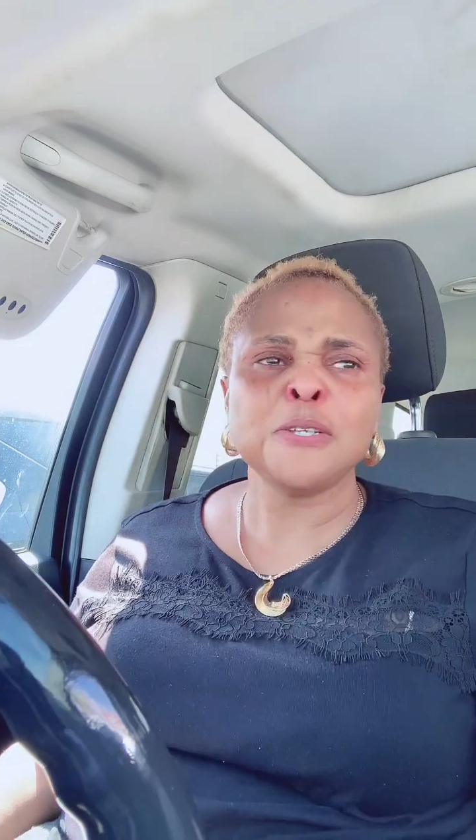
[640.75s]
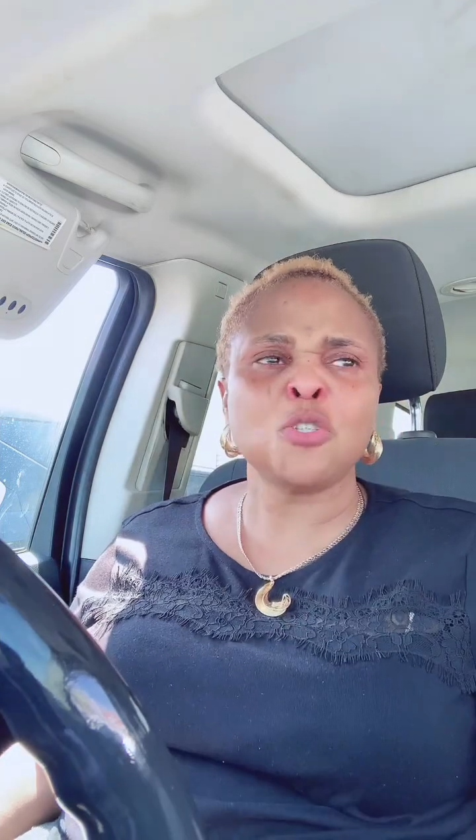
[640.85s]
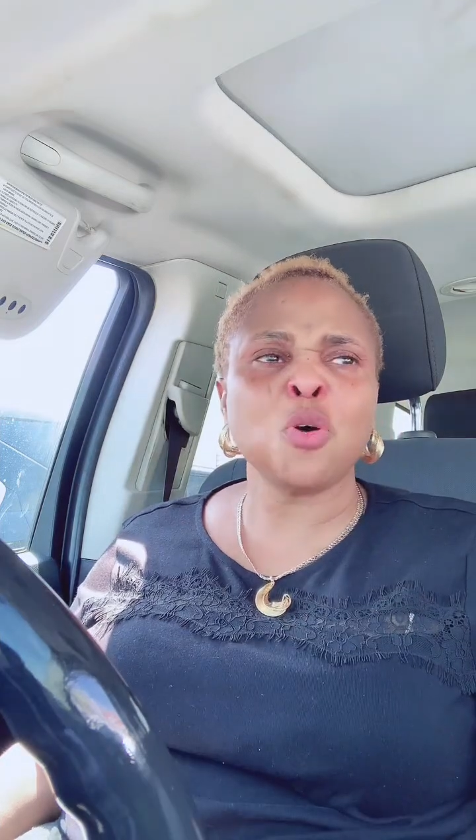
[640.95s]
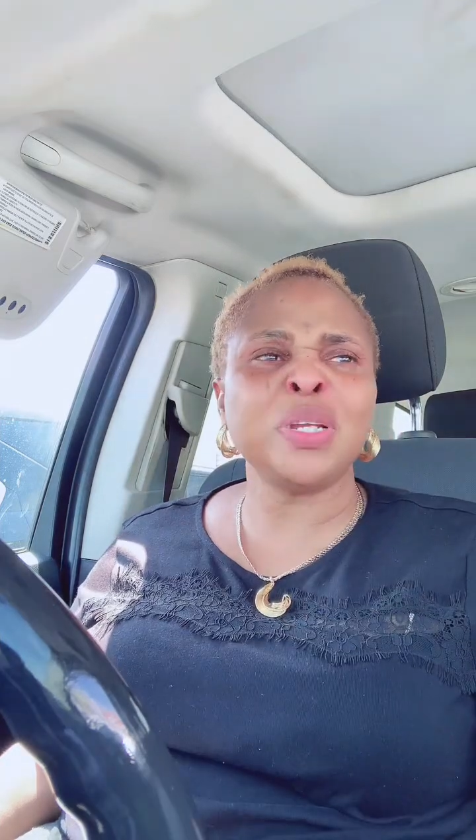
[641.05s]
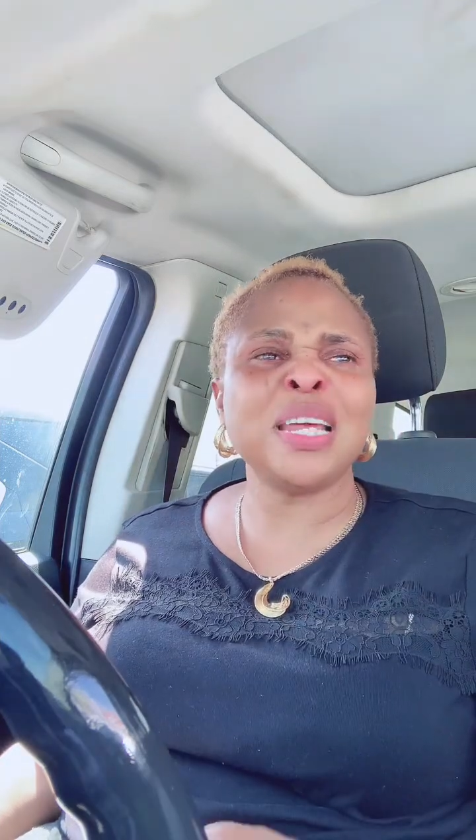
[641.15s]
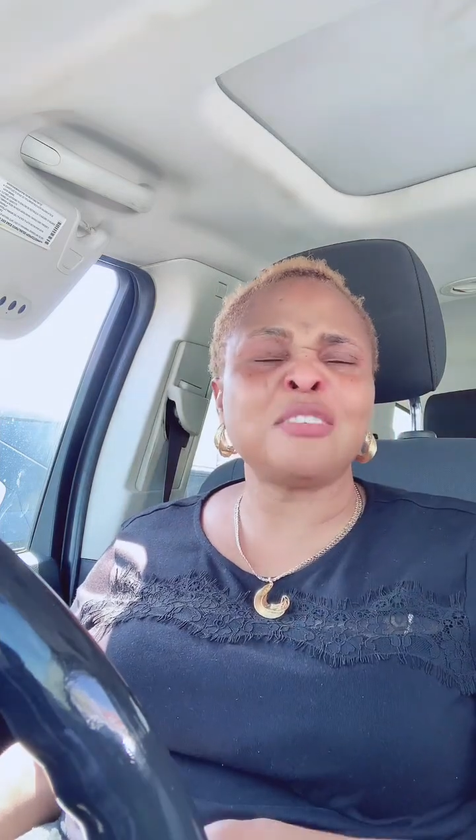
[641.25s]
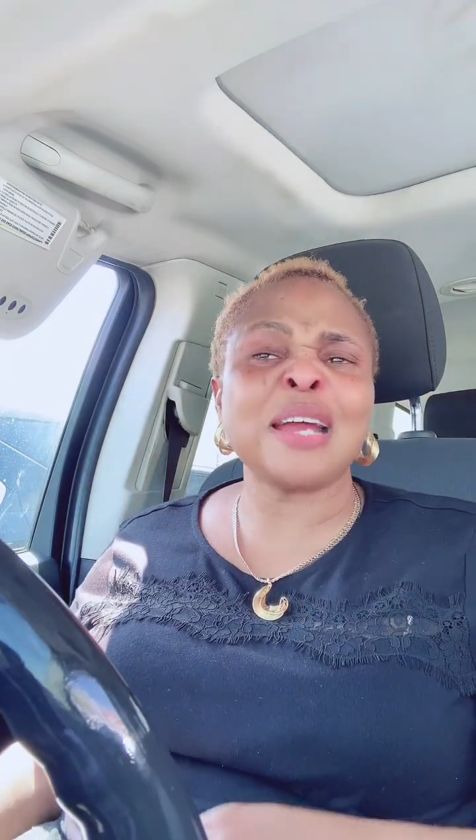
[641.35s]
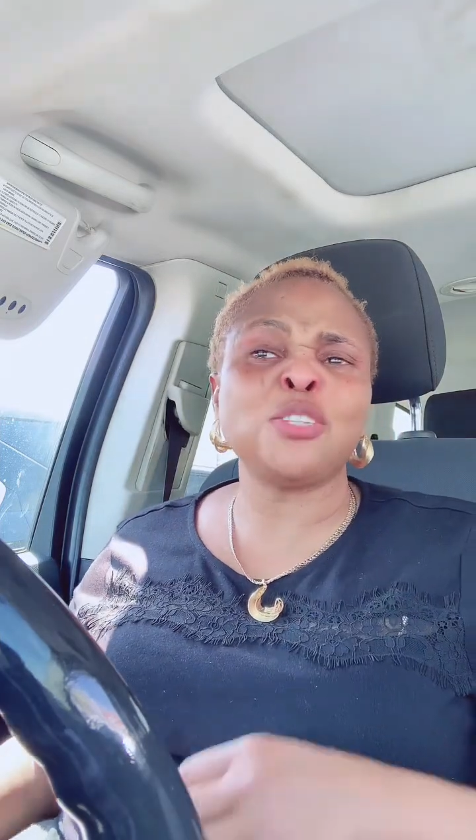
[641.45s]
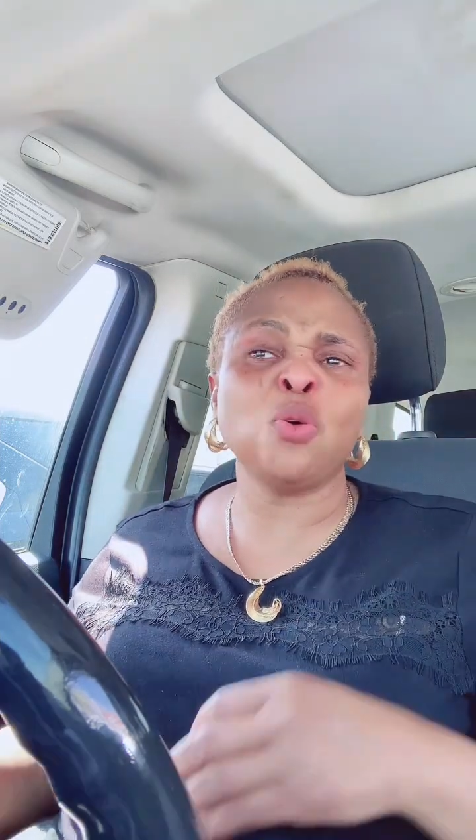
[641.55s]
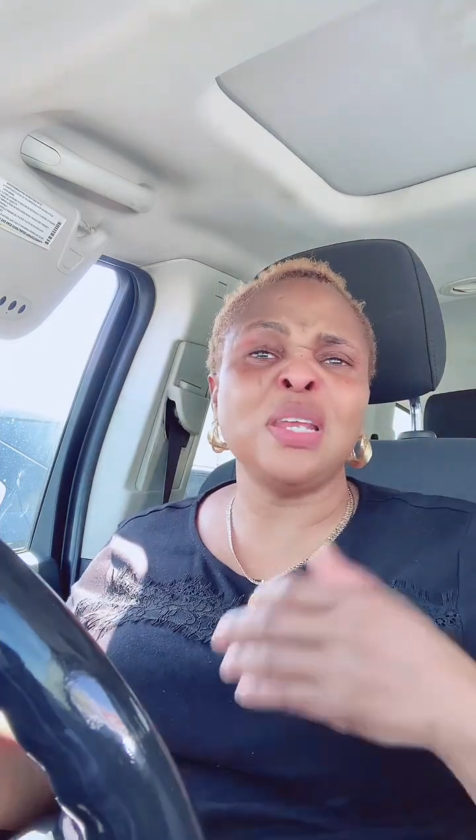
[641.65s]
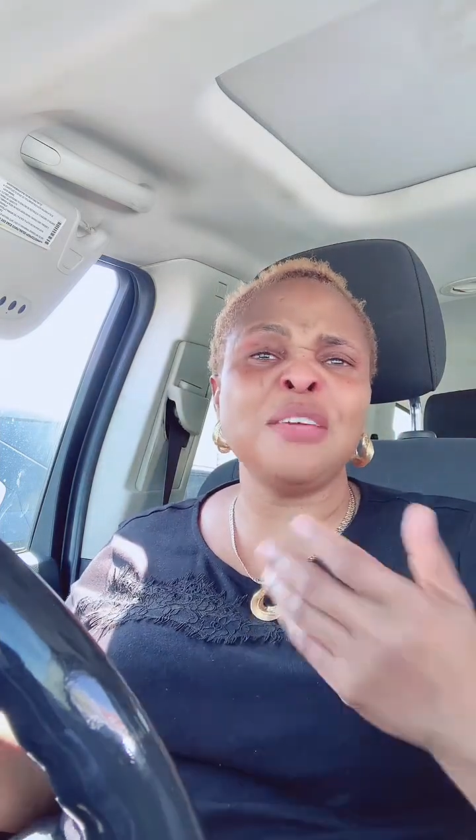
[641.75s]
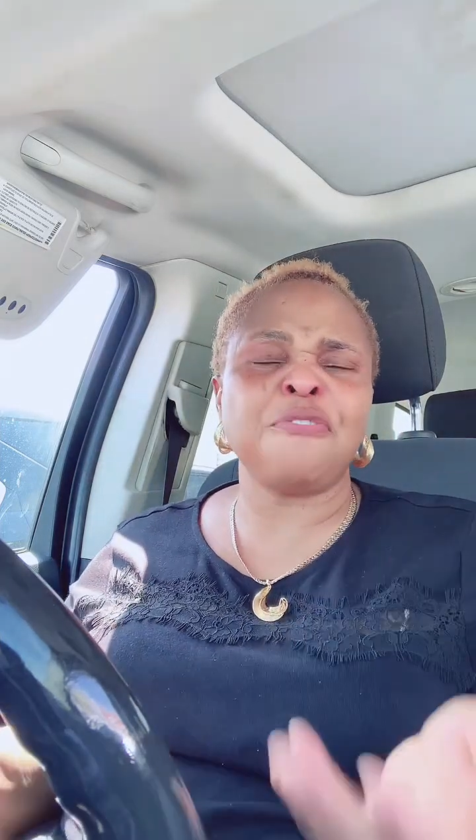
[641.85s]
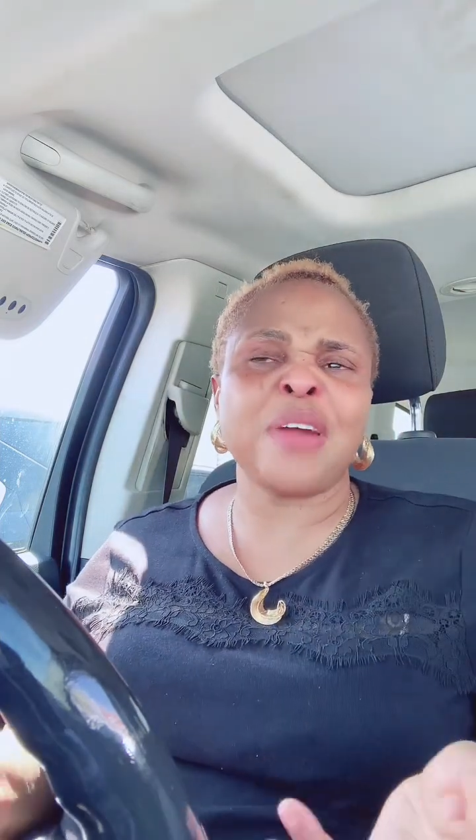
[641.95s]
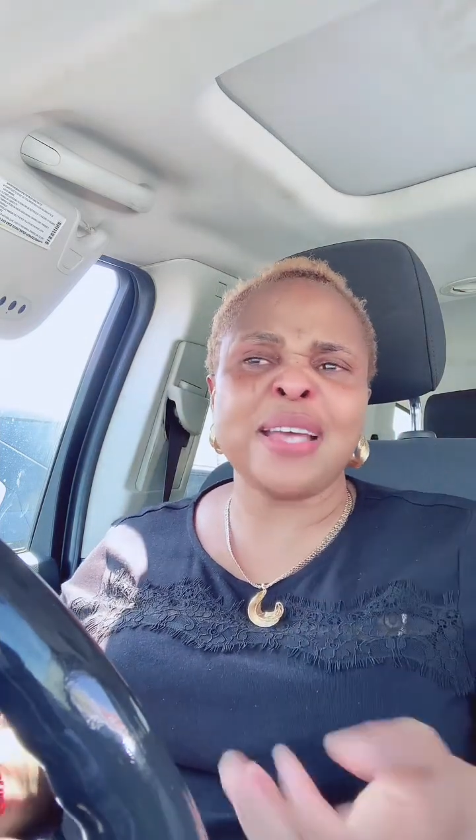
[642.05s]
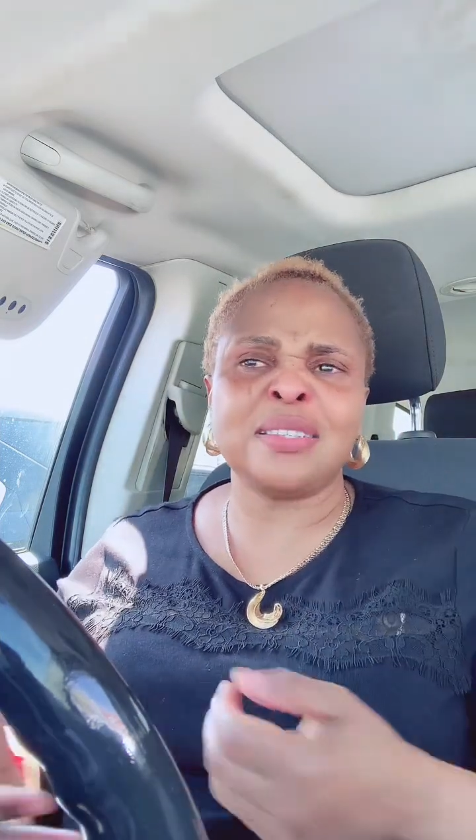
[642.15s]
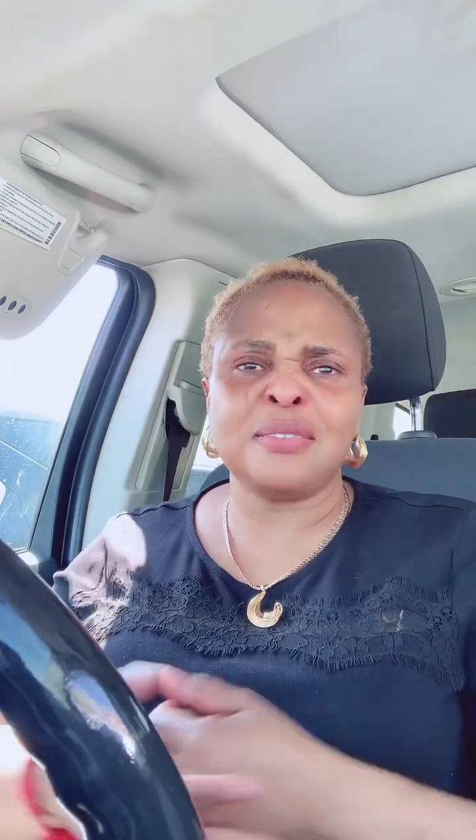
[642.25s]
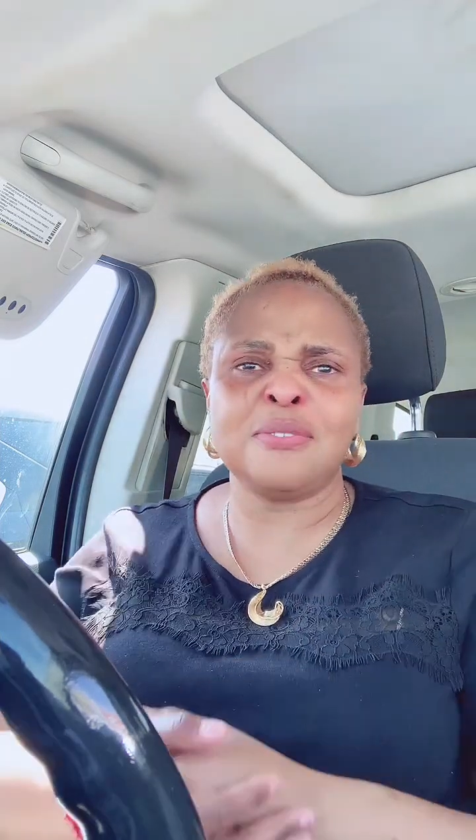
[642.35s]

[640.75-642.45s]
So we they try to live right,